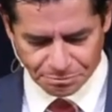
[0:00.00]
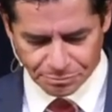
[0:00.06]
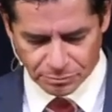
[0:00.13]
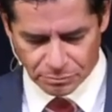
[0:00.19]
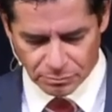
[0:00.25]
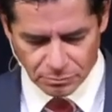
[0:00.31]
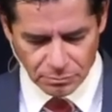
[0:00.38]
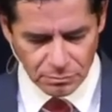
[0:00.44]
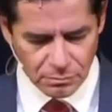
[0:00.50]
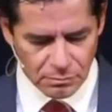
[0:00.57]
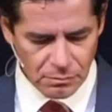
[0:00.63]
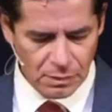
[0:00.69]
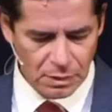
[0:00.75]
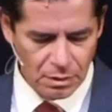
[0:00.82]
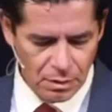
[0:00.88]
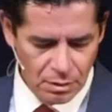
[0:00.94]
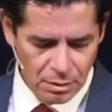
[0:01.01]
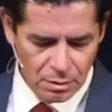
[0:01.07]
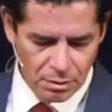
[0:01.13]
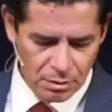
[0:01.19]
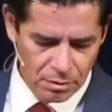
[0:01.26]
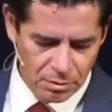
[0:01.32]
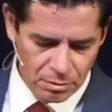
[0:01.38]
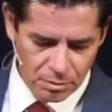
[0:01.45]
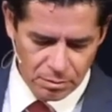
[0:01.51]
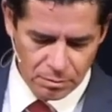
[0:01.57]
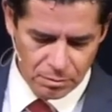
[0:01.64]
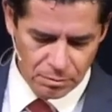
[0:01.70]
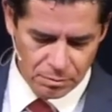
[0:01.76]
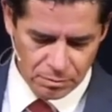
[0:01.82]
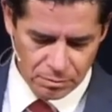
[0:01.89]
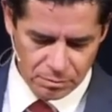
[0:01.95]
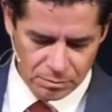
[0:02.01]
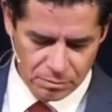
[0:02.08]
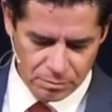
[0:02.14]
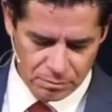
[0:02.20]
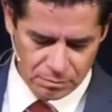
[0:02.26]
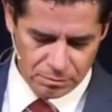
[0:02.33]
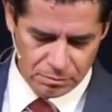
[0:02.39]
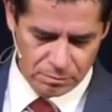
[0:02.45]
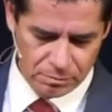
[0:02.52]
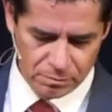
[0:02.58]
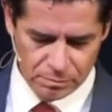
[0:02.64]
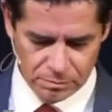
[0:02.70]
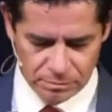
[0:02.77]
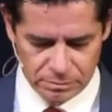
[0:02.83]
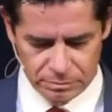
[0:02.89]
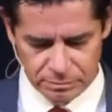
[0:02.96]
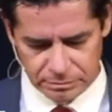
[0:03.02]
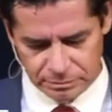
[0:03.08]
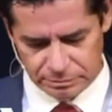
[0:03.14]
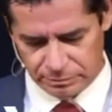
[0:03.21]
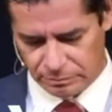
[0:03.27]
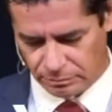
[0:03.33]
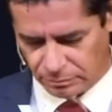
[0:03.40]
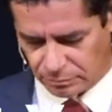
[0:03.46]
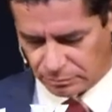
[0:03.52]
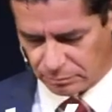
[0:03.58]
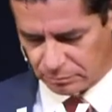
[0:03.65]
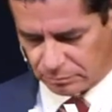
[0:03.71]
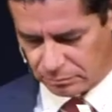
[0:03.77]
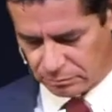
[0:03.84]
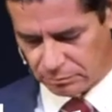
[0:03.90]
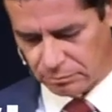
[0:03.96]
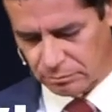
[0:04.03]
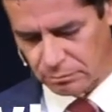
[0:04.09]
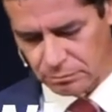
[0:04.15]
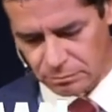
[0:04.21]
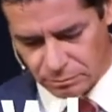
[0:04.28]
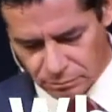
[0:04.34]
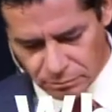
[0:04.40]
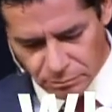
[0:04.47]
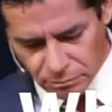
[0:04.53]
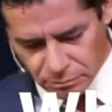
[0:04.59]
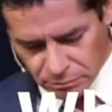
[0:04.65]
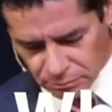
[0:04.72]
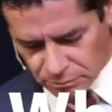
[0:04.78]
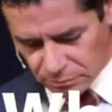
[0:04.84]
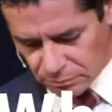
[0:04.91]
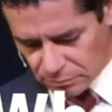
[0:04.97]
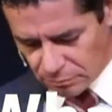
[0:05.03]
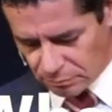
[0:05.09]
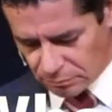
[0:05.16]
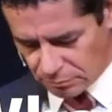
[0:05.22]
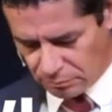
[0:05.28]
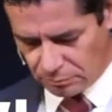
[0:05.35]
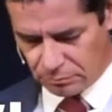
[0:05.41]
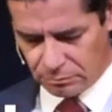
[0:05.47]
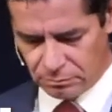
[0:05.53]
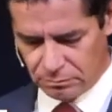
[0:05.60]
(no one is talking)